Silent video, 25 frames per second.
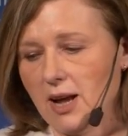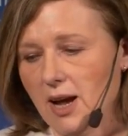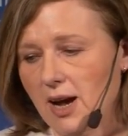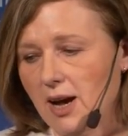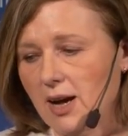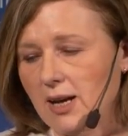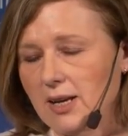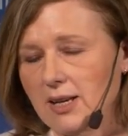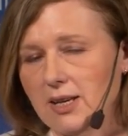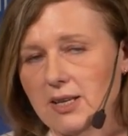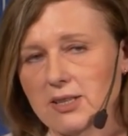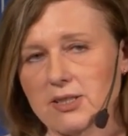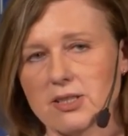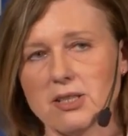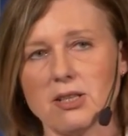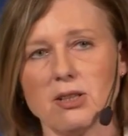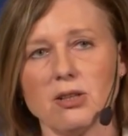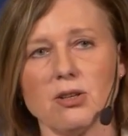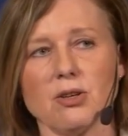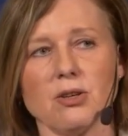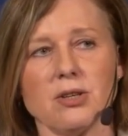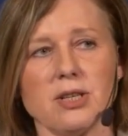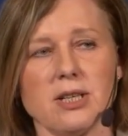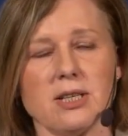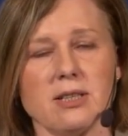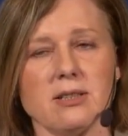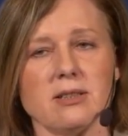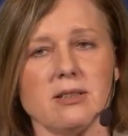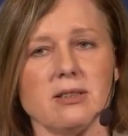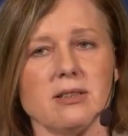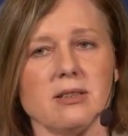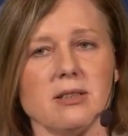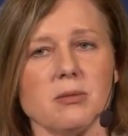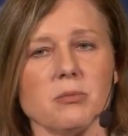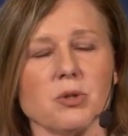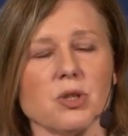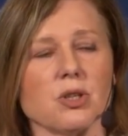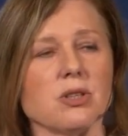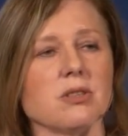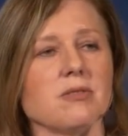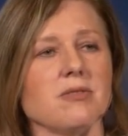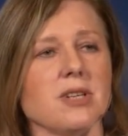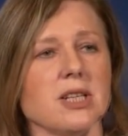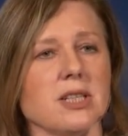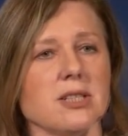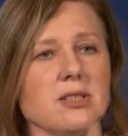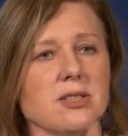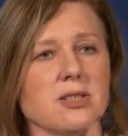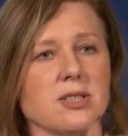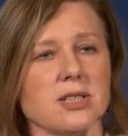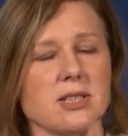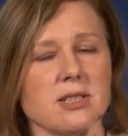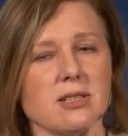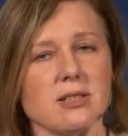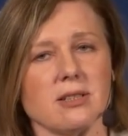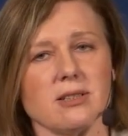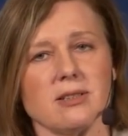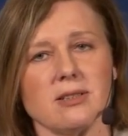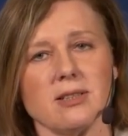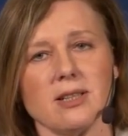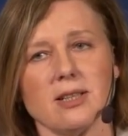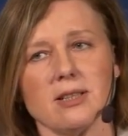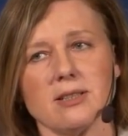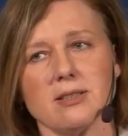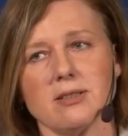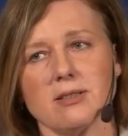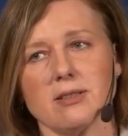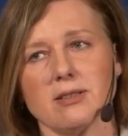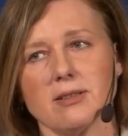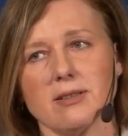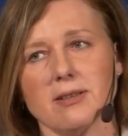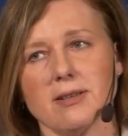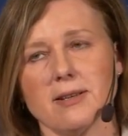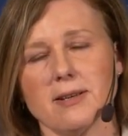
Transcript: I, as a lawyer, am convinced that